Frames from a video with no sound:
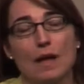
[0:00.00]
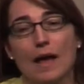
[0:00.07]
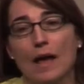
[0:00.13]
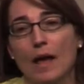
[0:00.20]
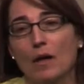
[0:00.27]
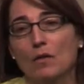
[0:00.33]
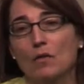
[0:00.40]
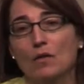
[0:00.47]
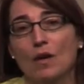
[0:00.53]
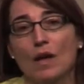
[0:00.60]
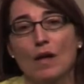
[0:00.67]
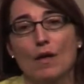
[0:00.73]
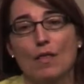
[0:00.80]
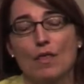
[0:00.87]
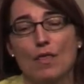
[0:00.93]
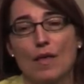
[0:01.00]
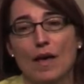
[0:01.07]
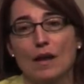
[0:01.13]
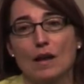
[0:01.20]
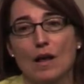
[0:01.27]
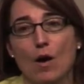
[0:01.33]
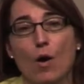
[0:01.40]
and
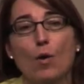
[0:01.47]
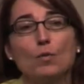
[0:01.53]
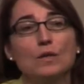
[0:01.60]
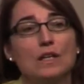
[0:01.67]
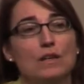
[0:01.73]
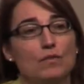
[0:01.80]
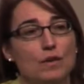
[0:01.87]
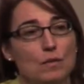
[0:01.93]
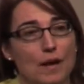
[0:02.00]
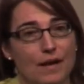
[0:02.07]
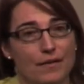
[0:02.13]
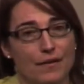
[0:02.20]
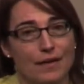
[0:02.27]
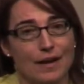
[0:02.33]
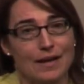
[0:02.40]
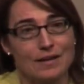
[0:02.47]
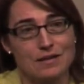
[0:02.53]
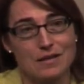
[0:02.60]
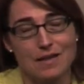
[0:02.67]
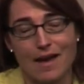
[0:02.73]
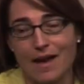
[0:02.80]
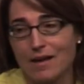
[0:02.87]
that only if you enter
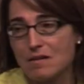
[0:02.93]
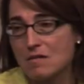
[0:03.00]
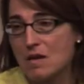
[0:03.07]
into that